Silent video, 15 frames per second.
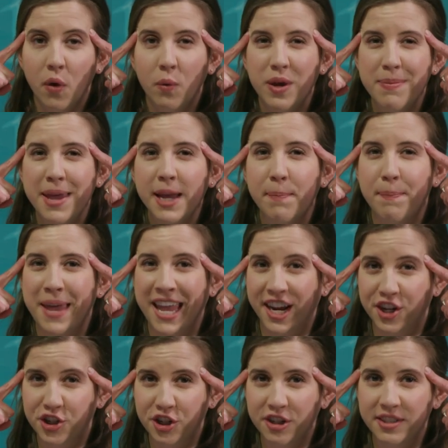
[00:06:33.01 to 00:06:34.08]
we make
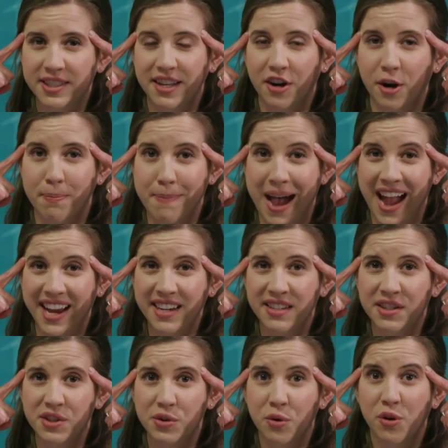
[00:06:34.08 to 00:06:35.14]
pictures in our
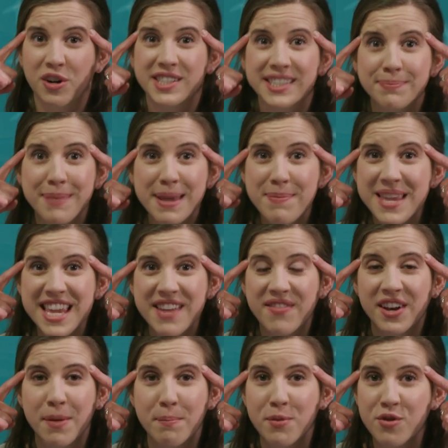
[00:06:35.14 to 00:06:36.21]
mind or maybe
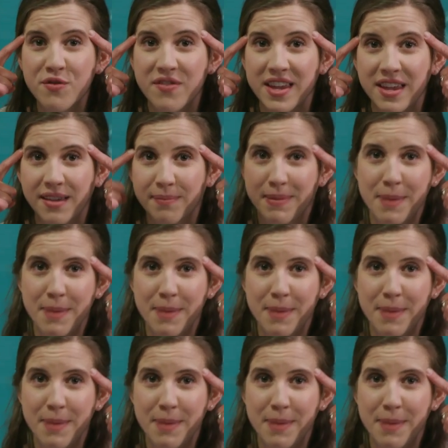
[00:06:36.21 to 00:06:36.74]
even a movie,